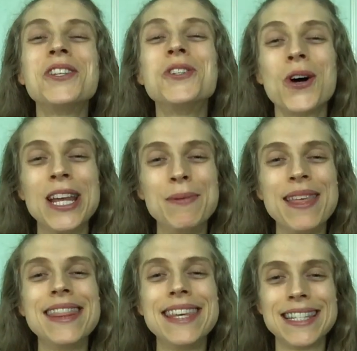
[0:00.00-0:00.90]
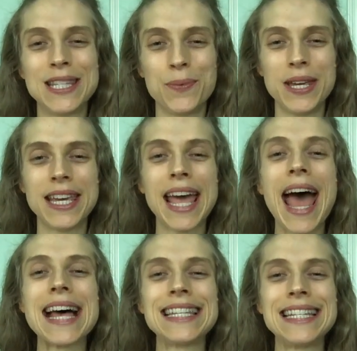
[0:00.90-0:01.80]
Join me this week
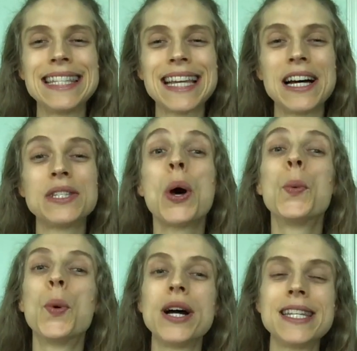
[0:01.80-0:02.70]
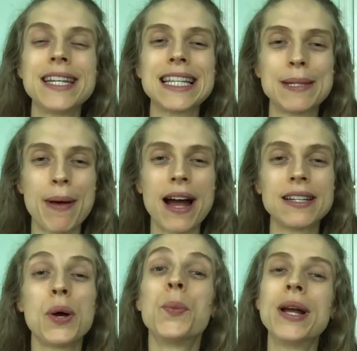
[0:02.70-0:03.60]
as I discuss what to
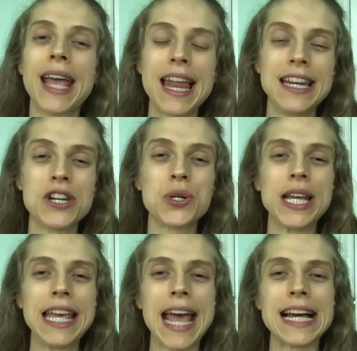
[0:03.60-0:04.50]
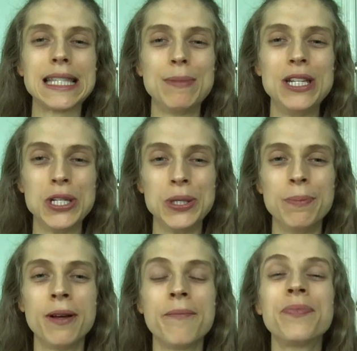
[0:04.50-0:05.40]
expect when getting a tracheostomy
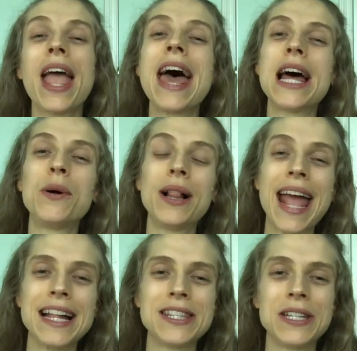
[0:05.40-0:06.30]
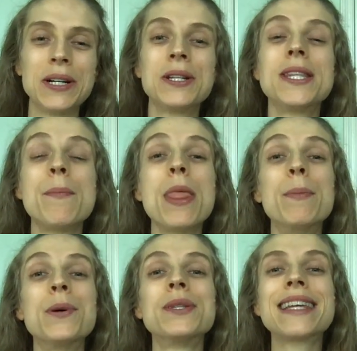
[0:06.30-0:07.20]
tube, and I will answer some of the
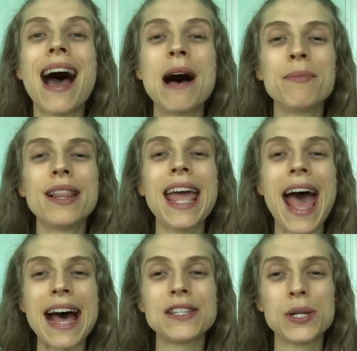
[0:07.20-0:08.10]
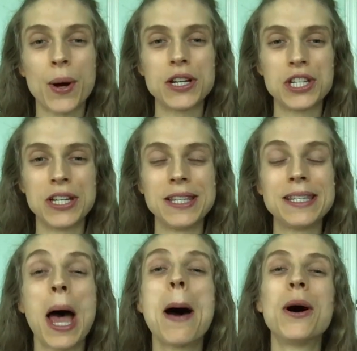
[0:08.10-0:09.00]
most commonly asked
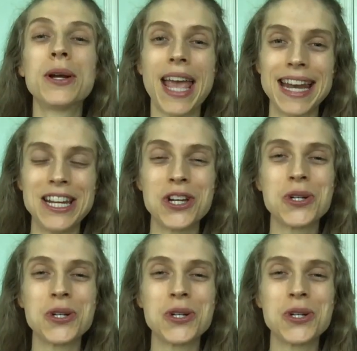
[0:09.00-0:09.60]
questions about getting a